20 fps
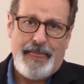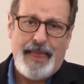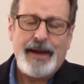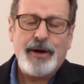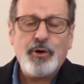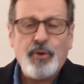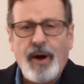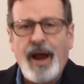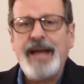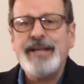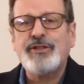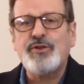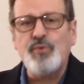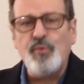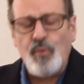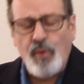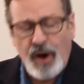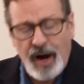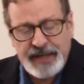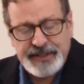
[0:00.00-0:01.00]
Christ
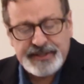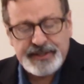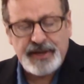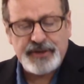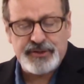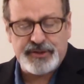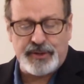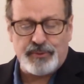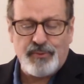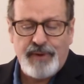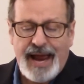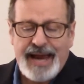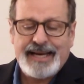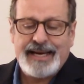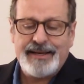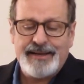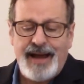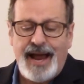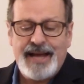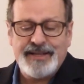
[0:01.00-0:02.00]
wants us to
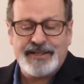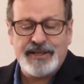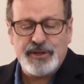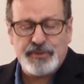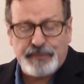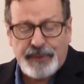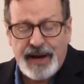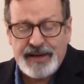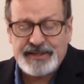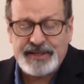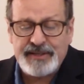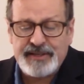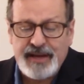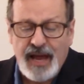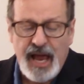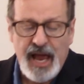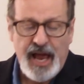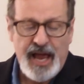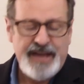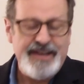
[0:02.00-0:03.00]
recognize his presence,
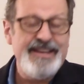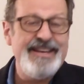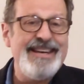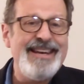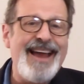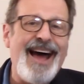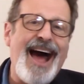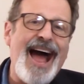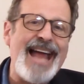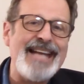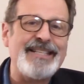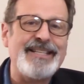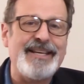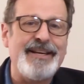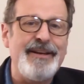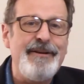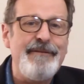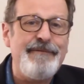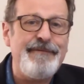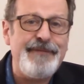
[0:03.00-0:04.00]
not
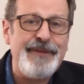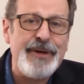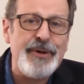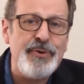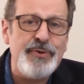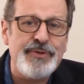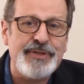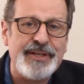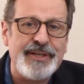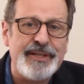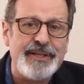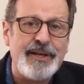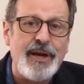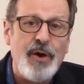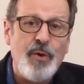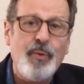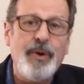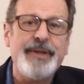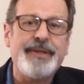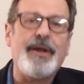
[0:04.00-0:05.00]
confuse it
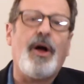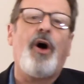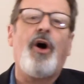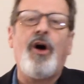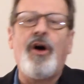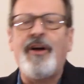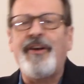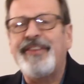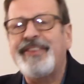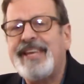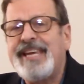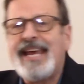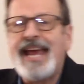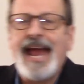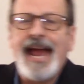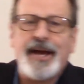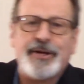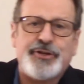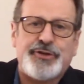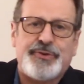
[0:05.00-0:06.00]
with all the
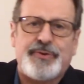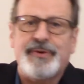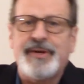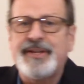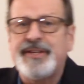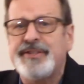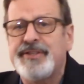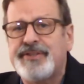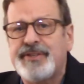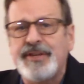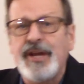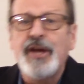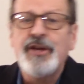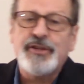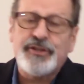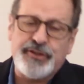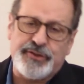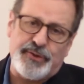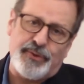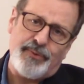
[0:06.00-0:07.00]
extras
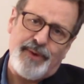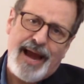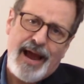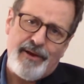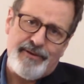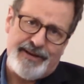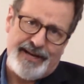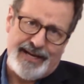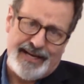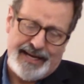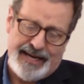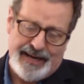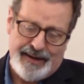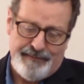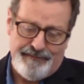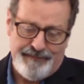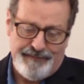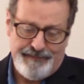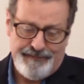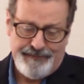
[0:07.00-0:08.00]
surrounding
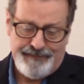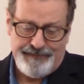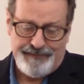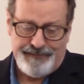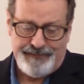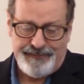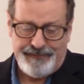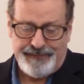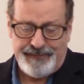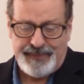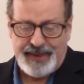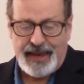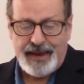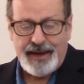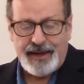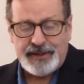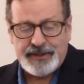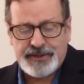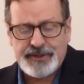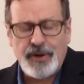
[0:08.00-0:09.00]
him.
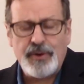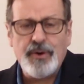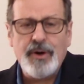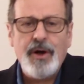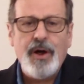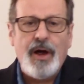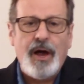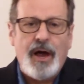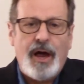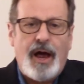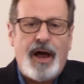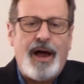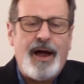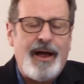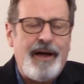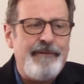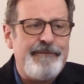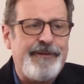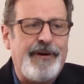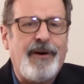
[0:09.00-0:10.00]
So,
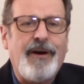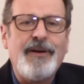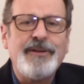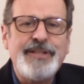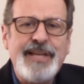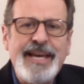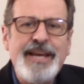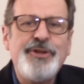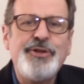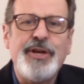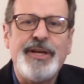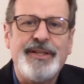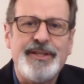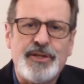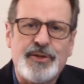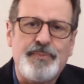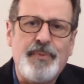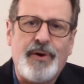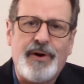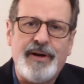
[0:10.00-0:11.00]
uh, for our teaching
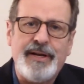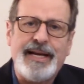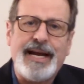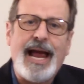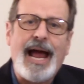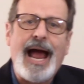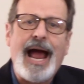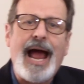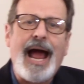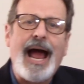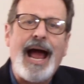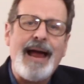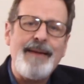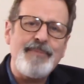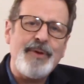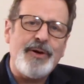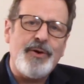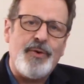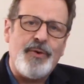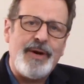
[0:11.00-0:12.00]
this morning,
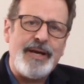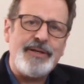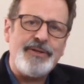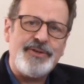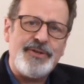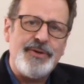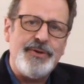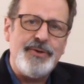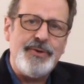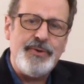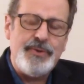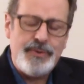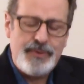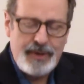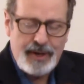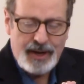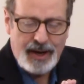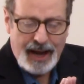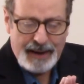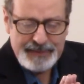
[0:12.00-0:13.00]
I'm going to
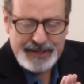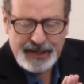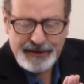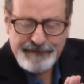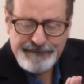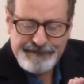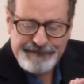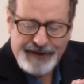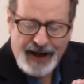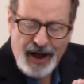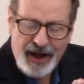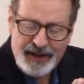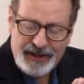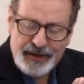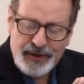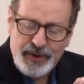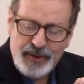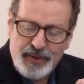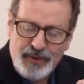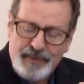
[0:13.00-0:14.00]
I'm going to
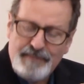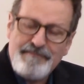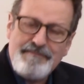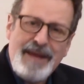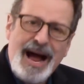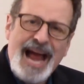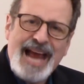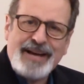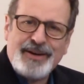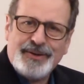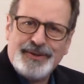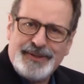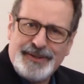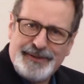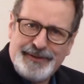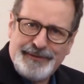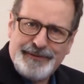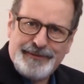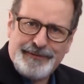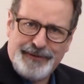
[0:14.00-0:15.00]
follow
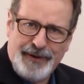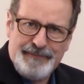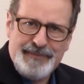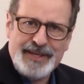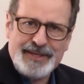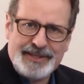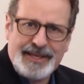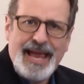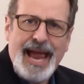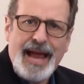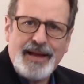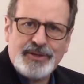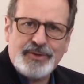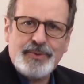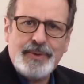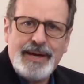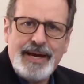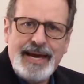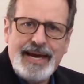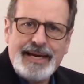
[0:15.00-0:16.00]
Michael from this last
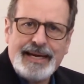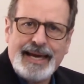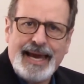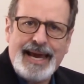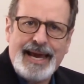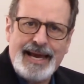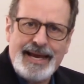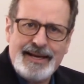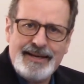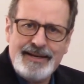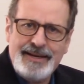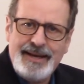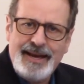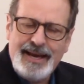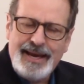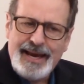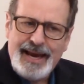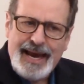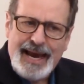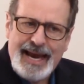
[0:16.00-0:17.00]
week and
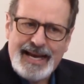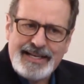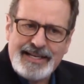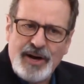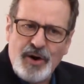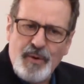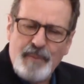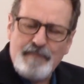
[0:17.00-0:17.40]
and go